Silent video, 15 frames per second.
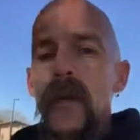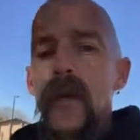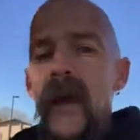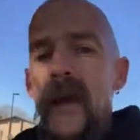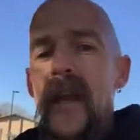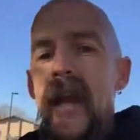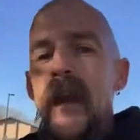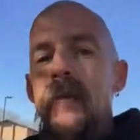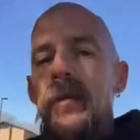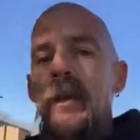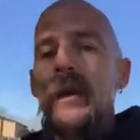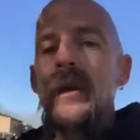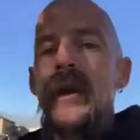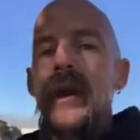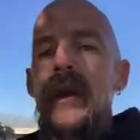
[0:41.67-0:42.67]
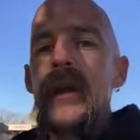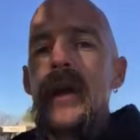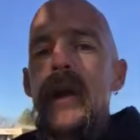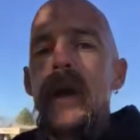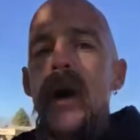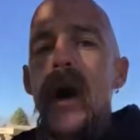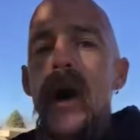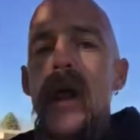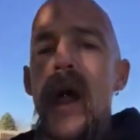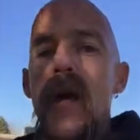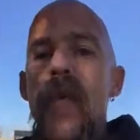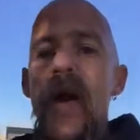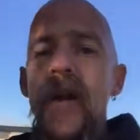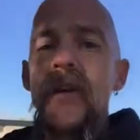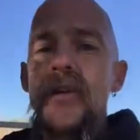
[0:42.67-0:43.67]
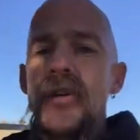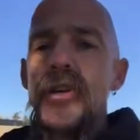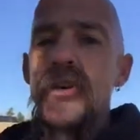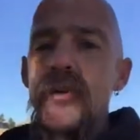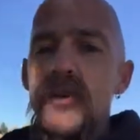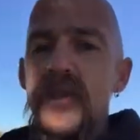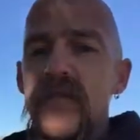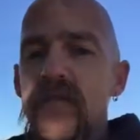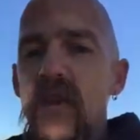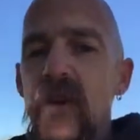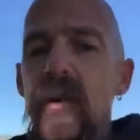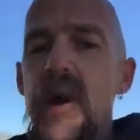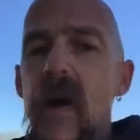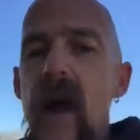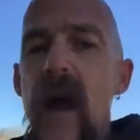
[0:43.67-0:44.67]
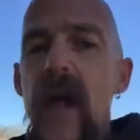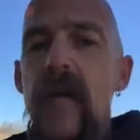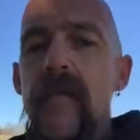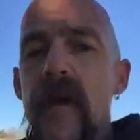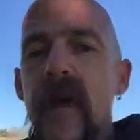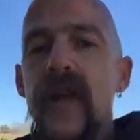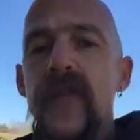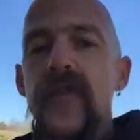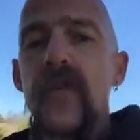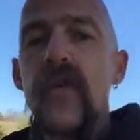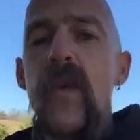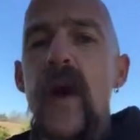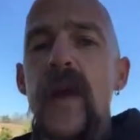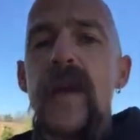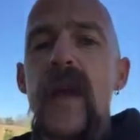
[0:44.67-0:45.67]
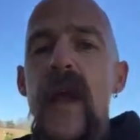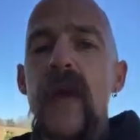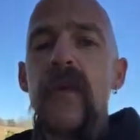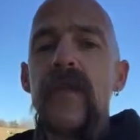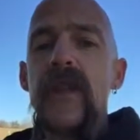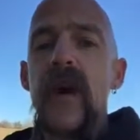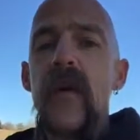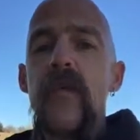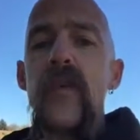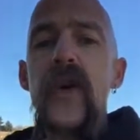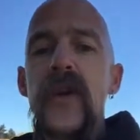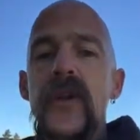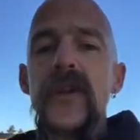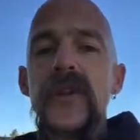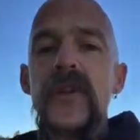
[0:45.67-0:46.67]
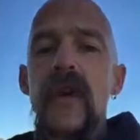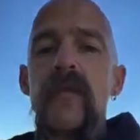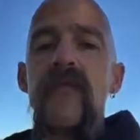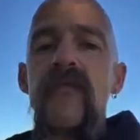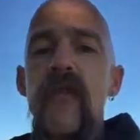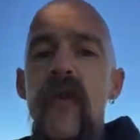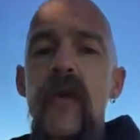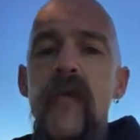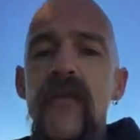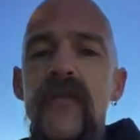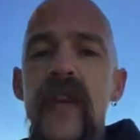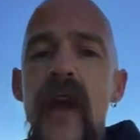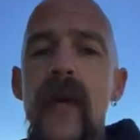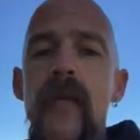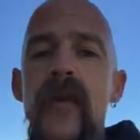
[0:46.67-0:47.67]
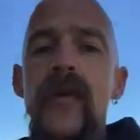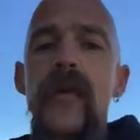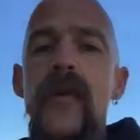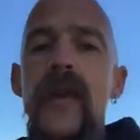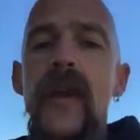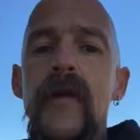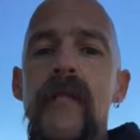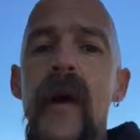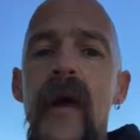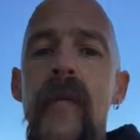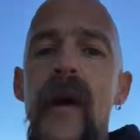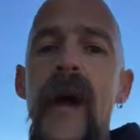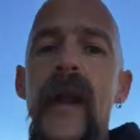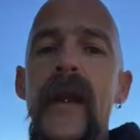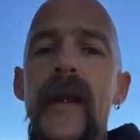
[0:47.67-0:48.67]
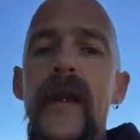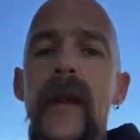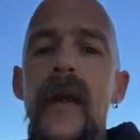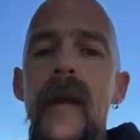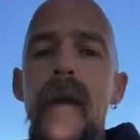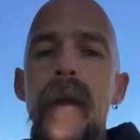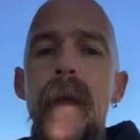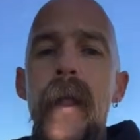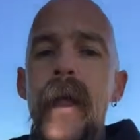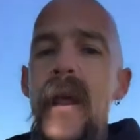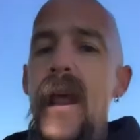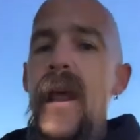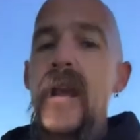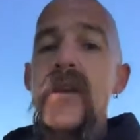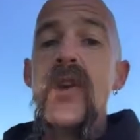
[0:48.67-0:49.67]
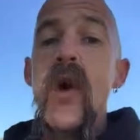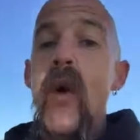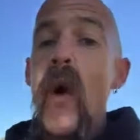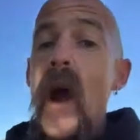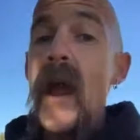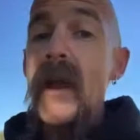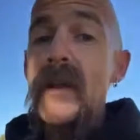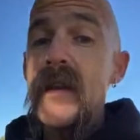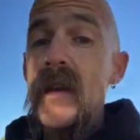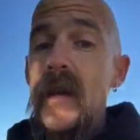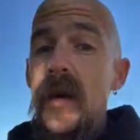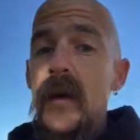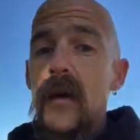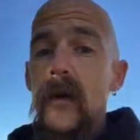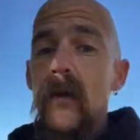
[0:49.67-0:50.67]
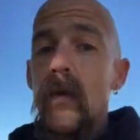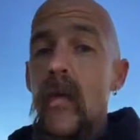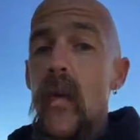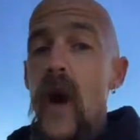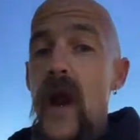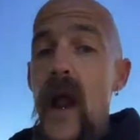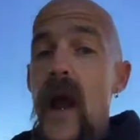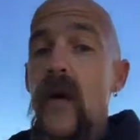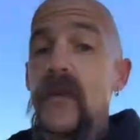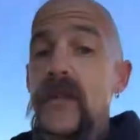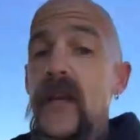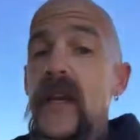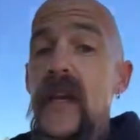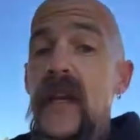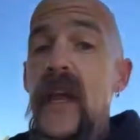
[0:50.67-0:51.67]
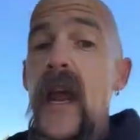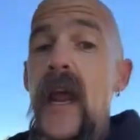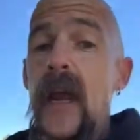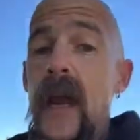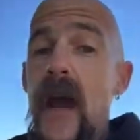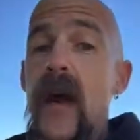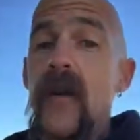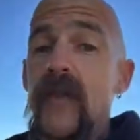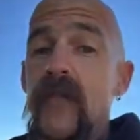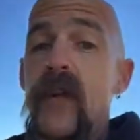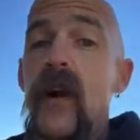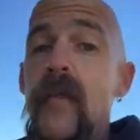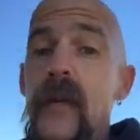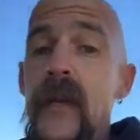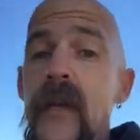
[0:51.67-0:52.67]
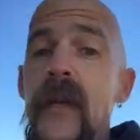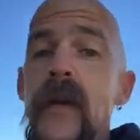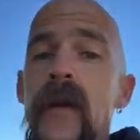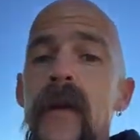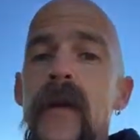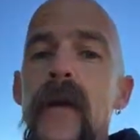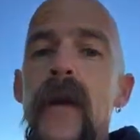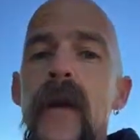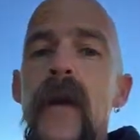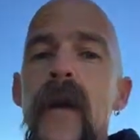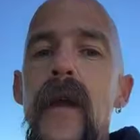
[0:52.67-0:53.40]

When I came here, all I wanted to do was to figure out how to make it through one day without putting some form of chemical in my body. And I had no idea what I was going to gain out of coming here.